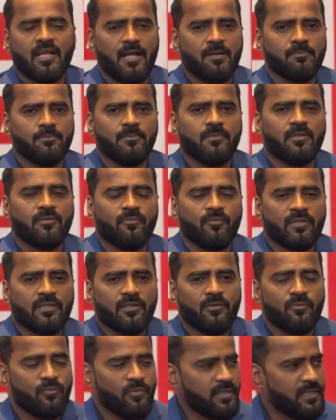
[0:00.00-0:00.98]
come with
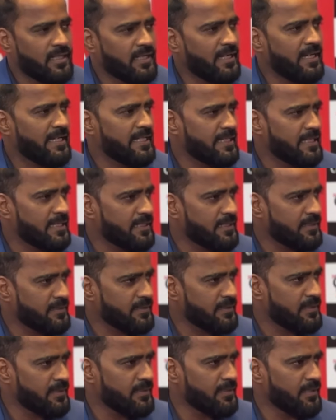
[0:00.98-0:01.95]
a work
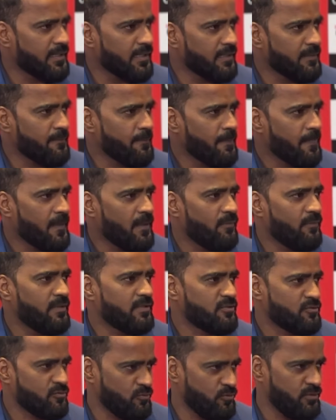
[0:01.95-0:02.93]
integrated learning
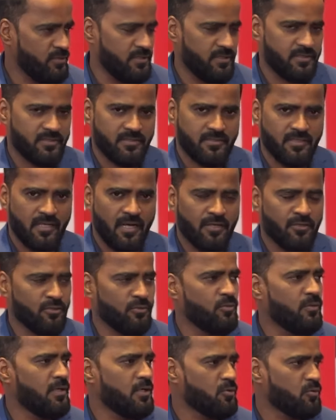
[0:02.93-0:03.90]
where students
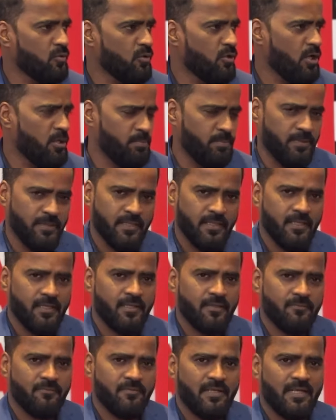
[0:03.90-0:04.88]
undergo a co-op.
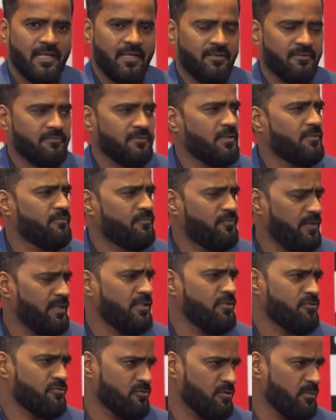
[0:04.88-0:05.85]
We have a
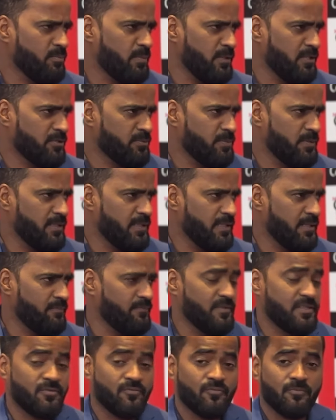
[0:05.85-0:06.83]
very strong placement team
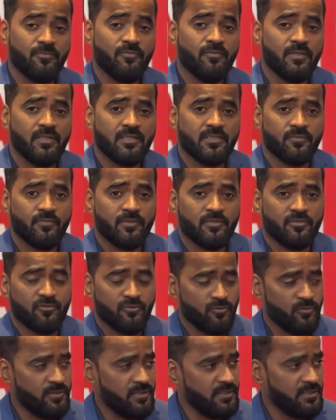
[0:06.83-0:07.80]
which works with
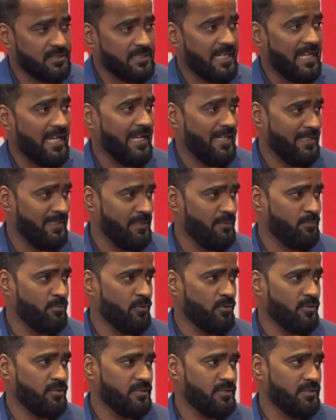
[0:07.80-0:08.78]
students and
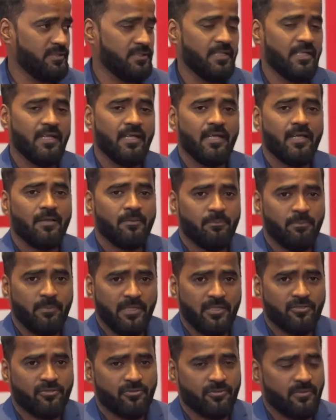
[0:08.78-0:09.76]
employers,
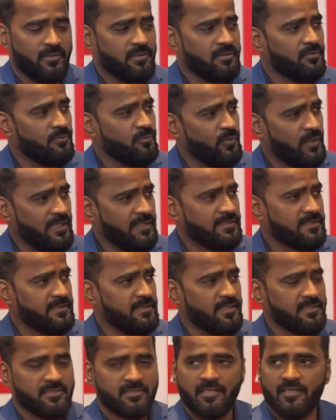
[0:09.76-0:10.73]
make sure whilst
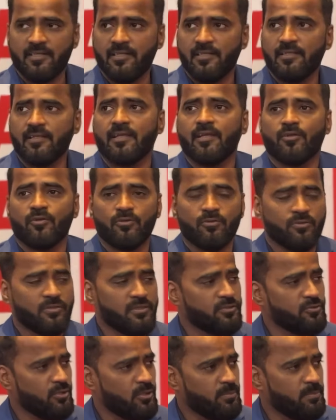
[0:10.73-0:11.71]
they are studying they get onto
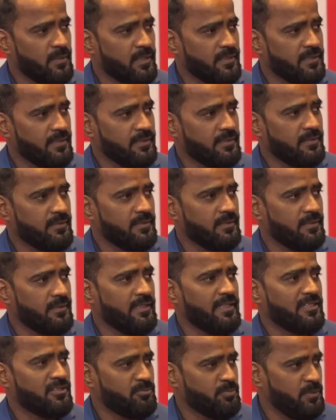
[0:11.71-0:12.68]
the job market,
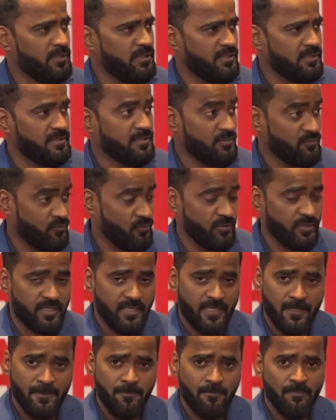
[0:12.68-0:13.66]
they experience it full
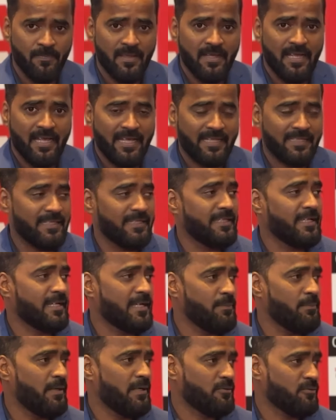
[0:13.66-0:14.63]
time and then they
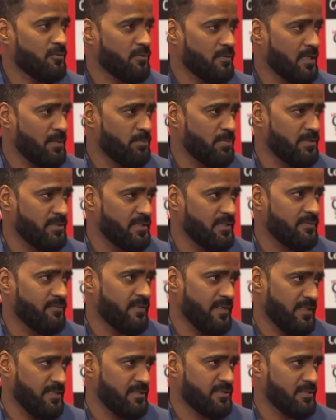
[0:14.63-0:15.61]
come back to complete their
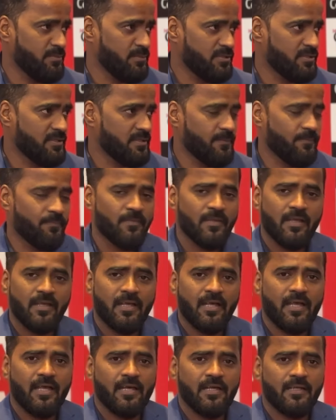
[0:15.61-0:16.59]
final semester.
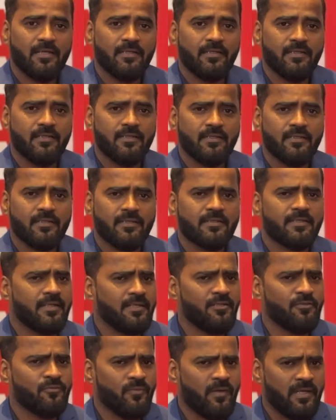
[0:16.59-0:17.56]
And
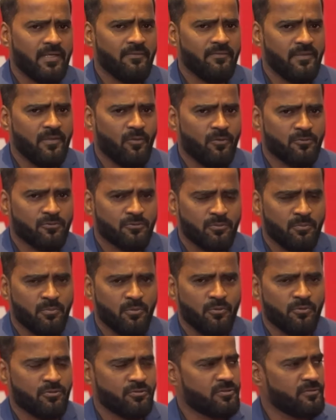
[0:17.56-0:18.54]
that is why we also
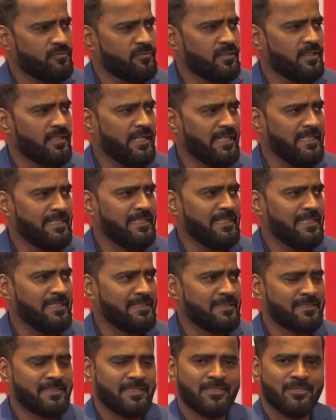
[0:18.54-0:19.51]
boast of a
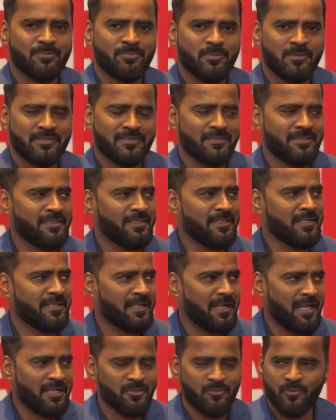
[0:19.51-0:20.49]
ninety-six percent
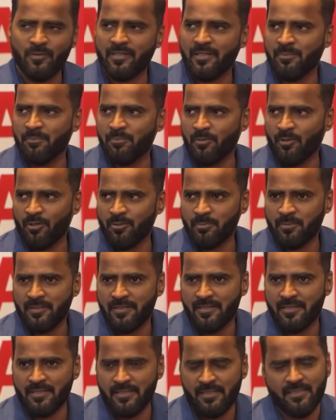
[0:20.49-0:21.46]
graduate
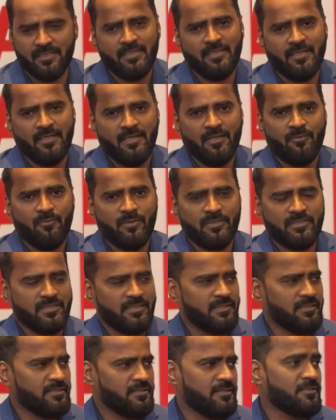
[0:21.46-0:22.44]
employment rate, which
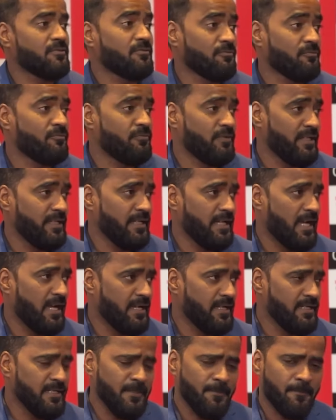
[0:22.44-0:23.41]
is very
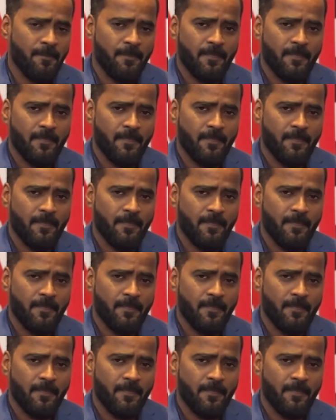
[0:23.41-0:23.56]
high,